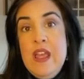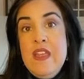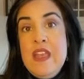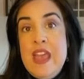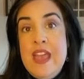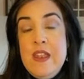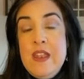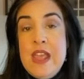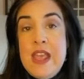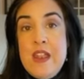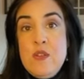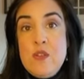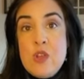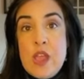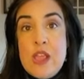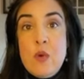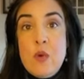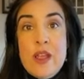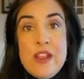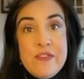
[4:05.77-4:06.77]
And
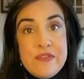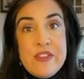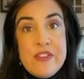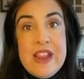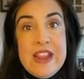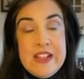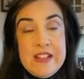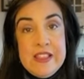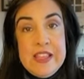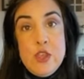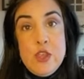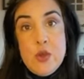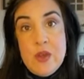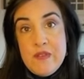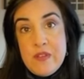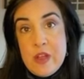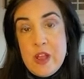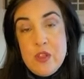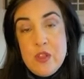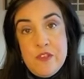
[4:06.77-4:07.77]
quite frankly, you have
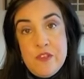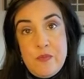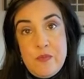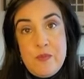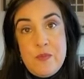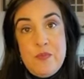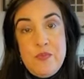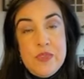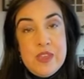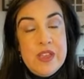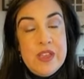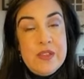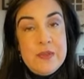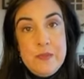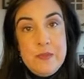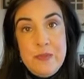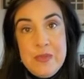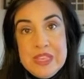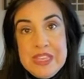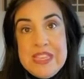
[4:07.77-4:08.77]

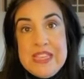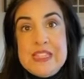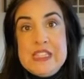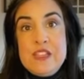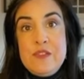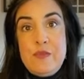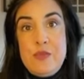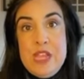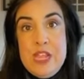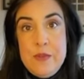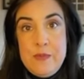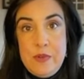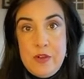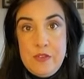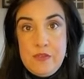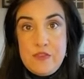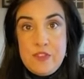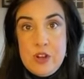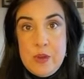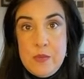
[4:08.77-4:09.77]
millions of
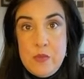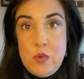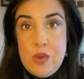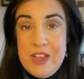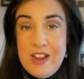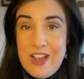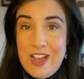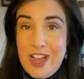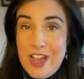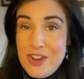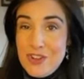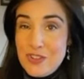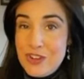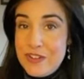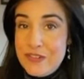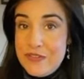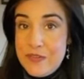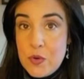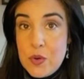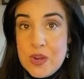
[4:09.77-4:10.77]
people from,
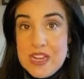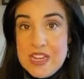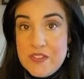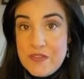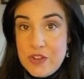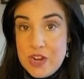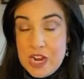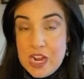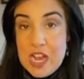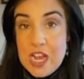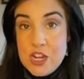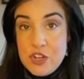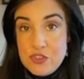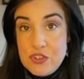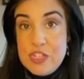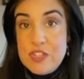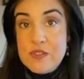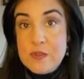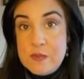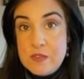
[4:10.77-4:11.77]
140 different
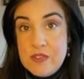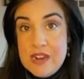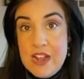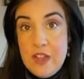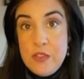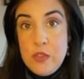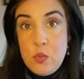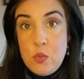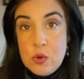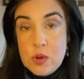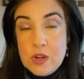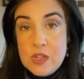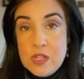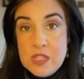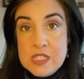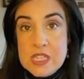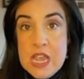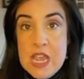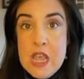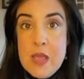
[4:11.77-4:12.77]
countries from around the
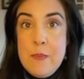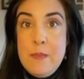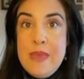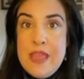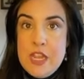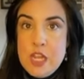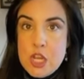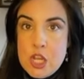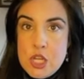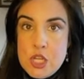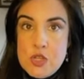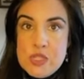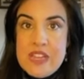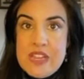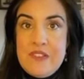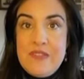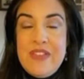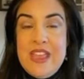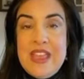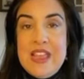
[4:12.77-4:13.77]
world. Many are using
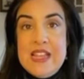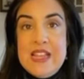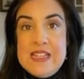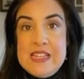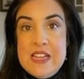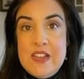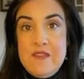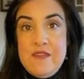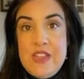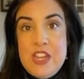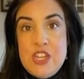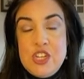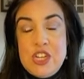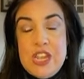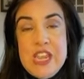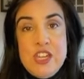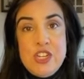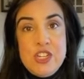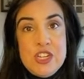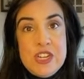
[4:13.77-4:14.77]
fake
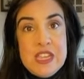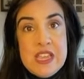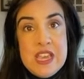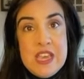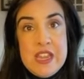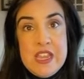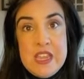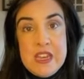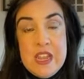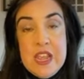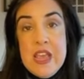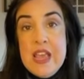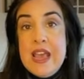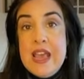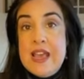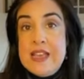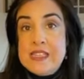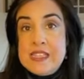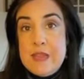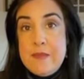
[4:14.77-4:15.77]
identification to get in.
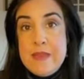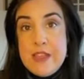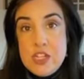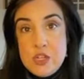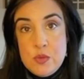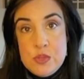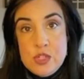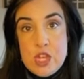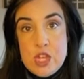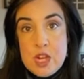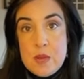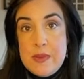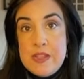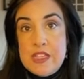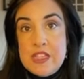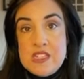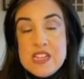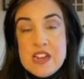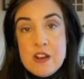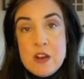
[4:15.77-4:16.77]
As I mentioned, we talk about
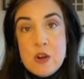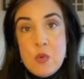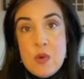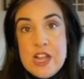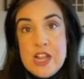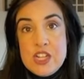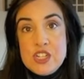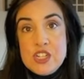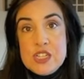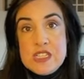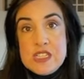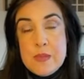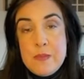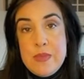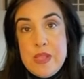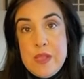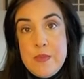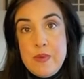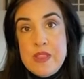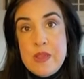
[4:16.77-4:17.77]
the terror watch list and the
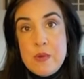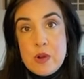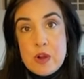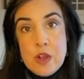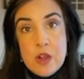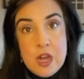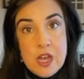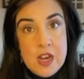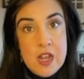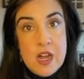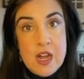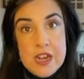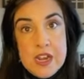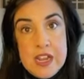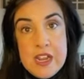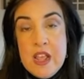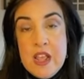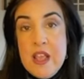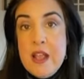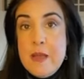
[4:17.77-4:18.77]
people that were caught on
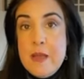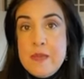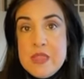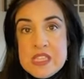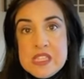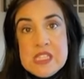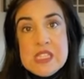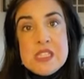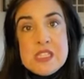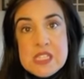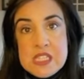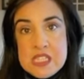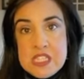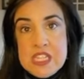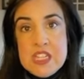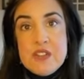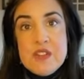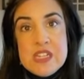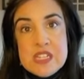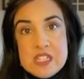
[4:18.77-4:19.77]
it. And this is a
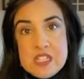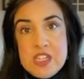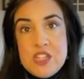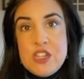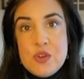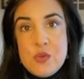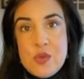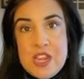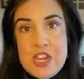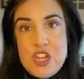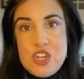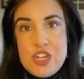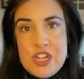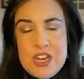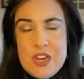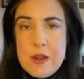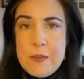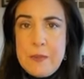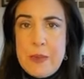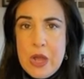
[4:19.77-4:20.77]
serious situation. In
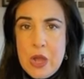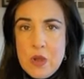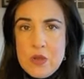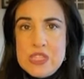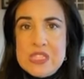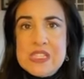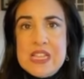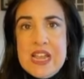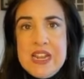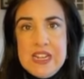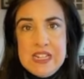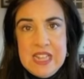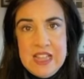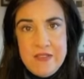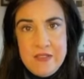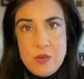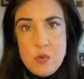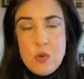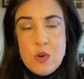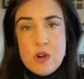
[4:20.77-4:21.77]
a post
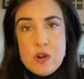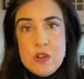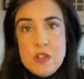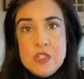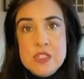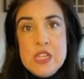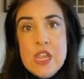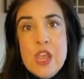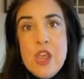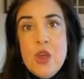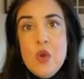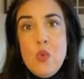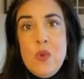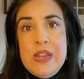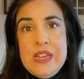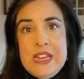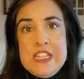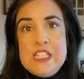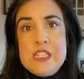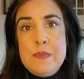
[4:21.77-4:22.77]
9/11 world, we
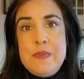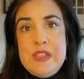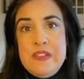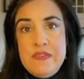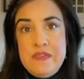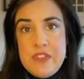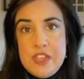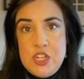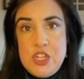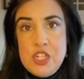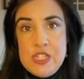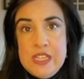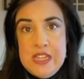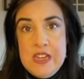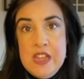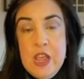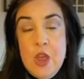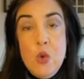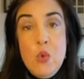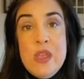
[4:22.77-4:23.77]
need to be
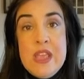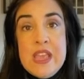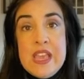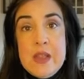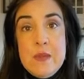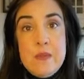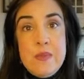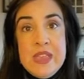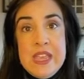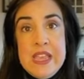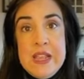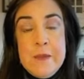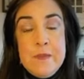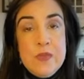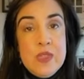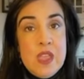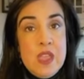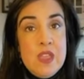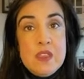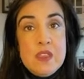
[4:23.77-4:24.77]
vigilant. We can be
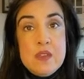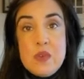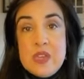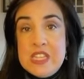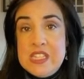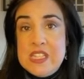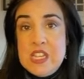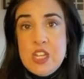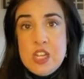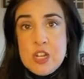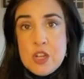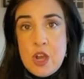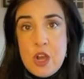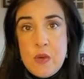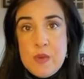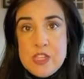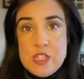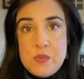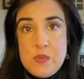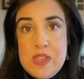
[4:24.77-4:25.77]
continue to
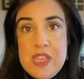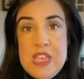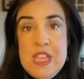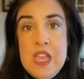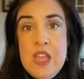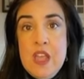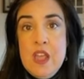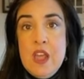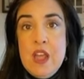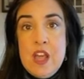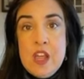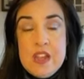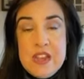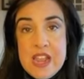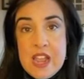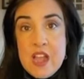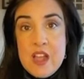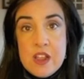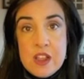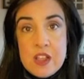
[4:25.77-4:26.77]
always be
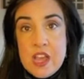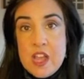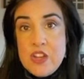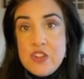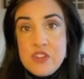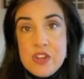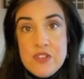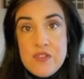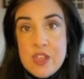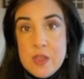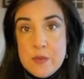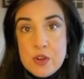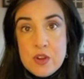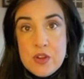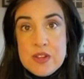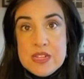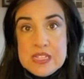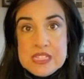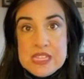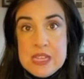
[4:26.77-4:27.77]
a country of
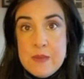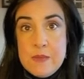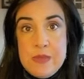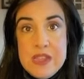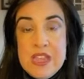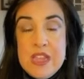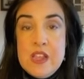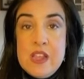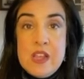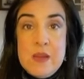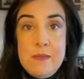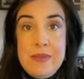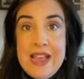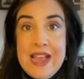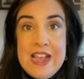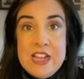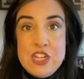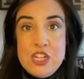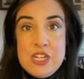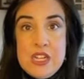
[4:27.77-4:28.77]
immigrants and be
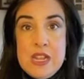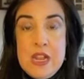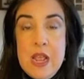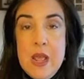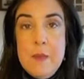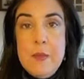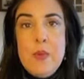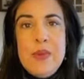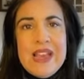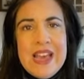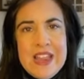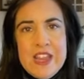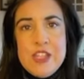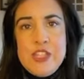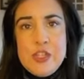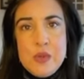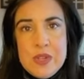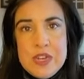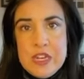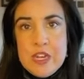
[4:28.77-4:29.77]
compassionate, but we got to
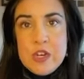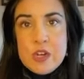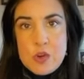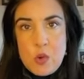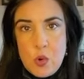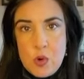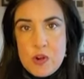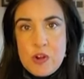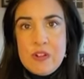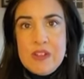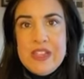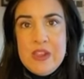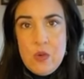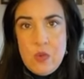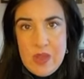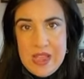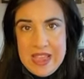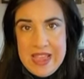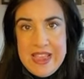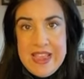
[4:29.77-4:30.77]
do it in an orderly
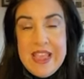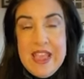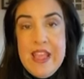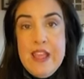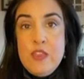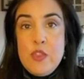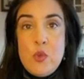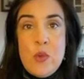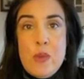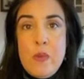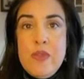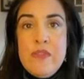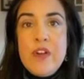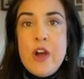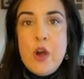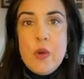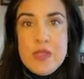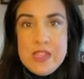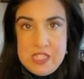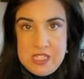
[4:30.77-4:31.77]
way, the way we've
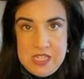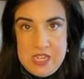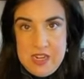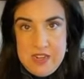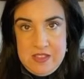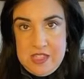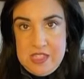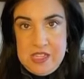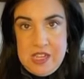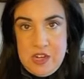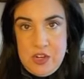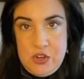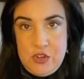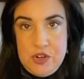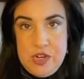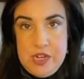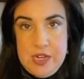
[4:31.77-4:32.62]
always done in this country.